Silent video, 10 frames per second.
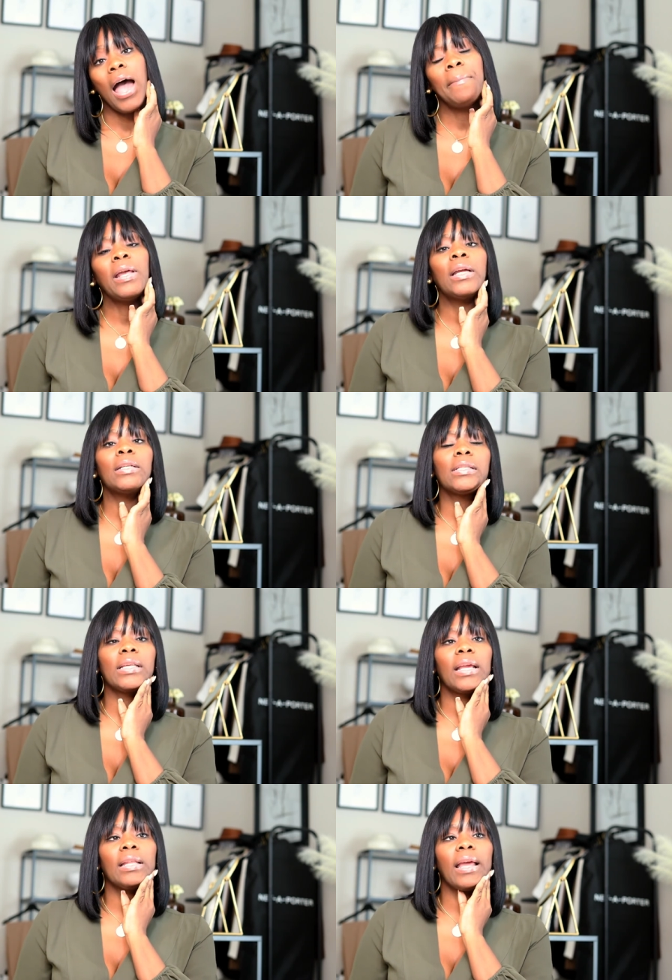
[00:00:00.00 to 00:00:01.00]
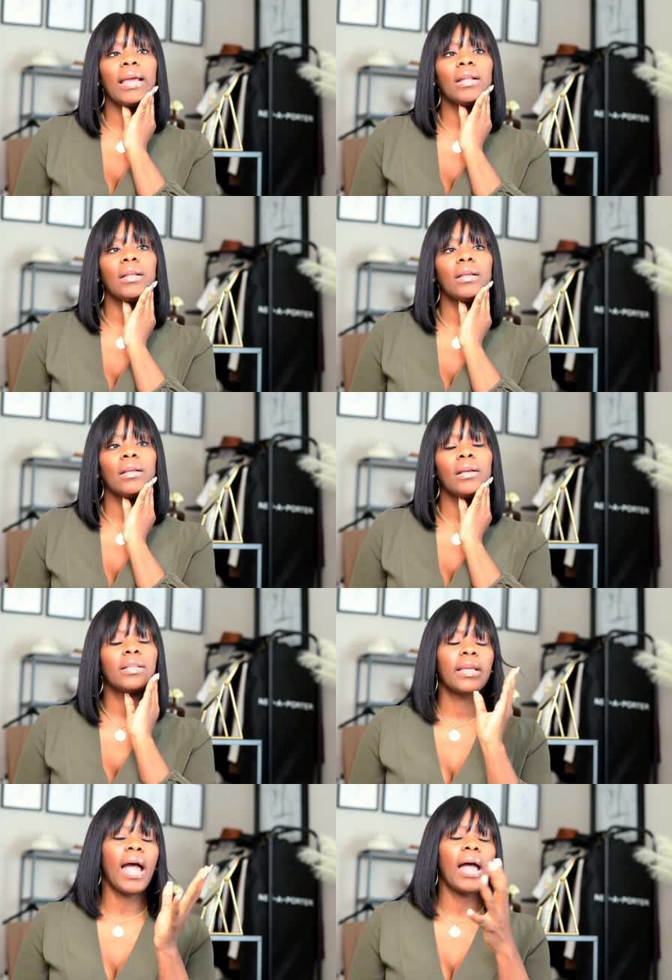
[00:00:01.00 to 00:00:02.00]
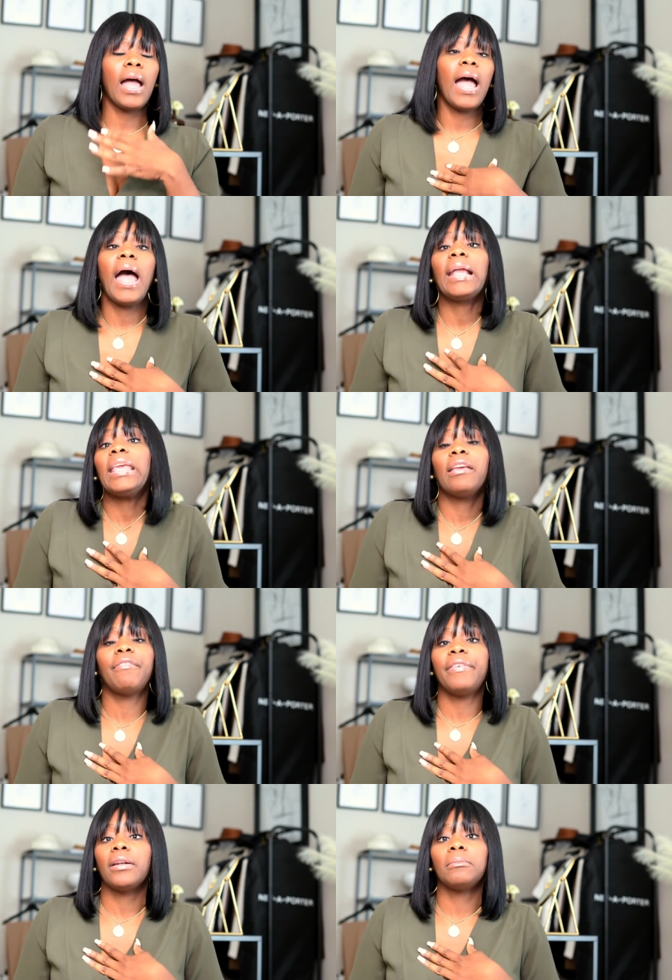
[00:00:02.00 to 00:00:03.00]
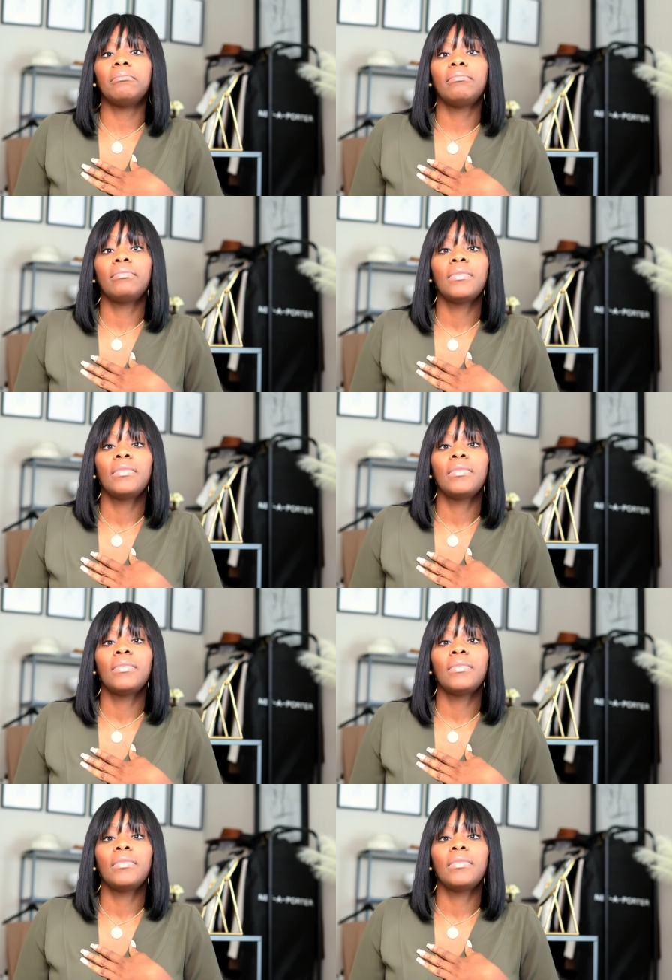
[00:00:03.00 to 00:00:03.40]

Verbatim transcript: I'm not gonna say that because I, I can't fit them,